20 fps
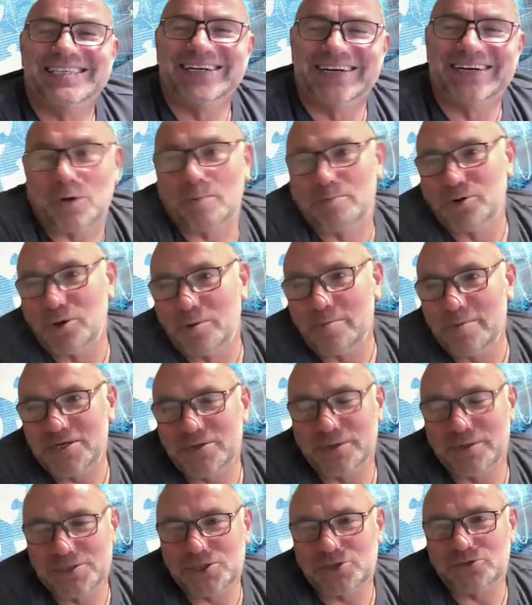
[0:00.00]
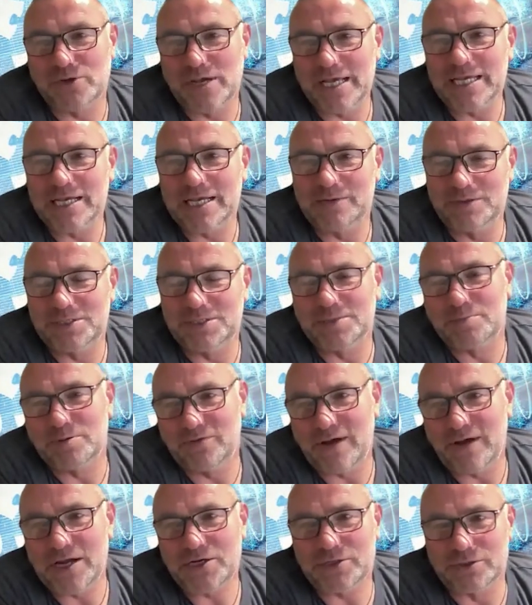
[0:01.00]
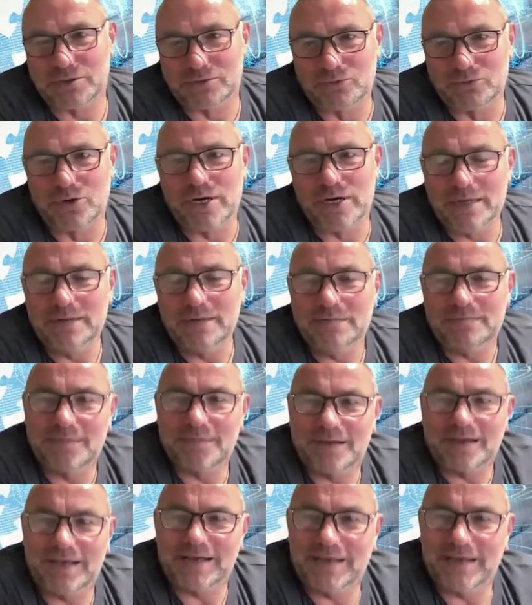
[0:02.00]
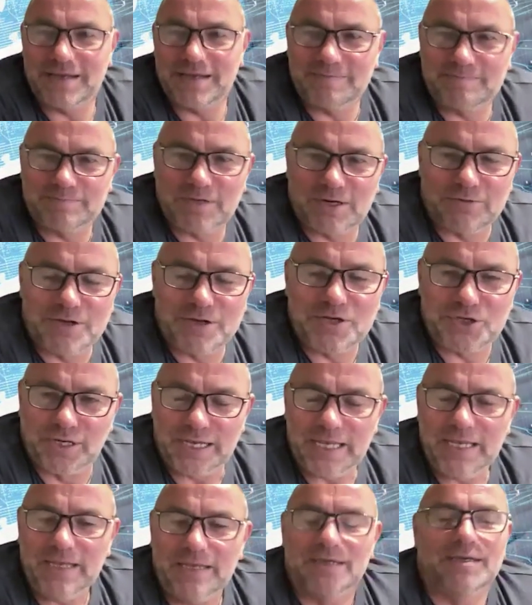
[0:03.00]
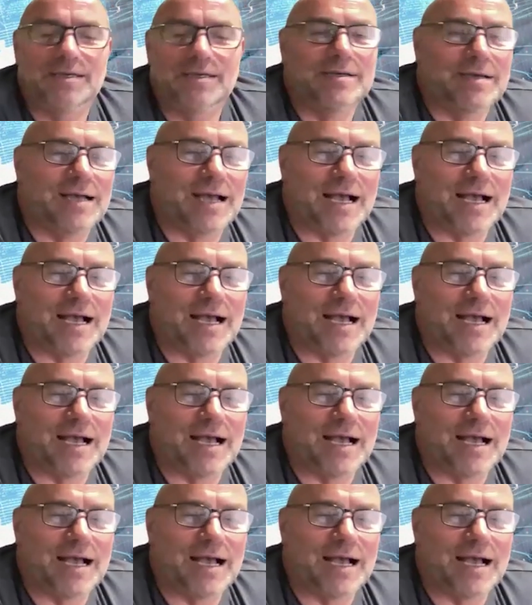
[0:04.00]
So that's what brought me to Australia, was the professional running originally.